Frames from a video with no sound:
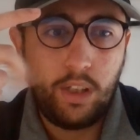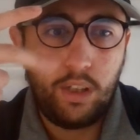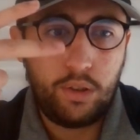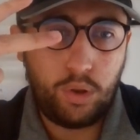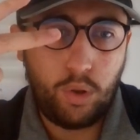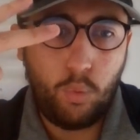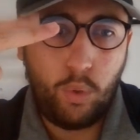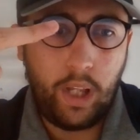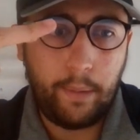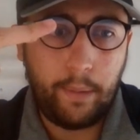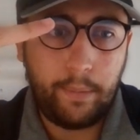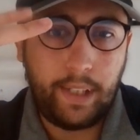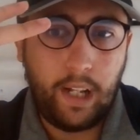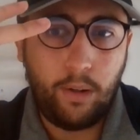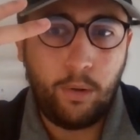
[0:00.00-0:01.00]
we have
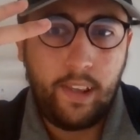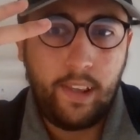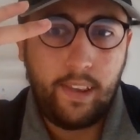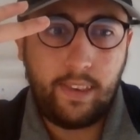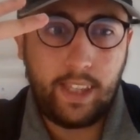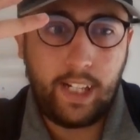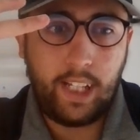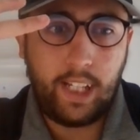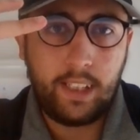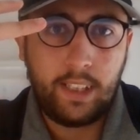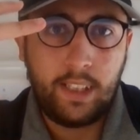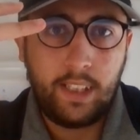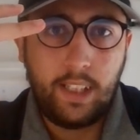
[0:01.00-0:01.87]
now three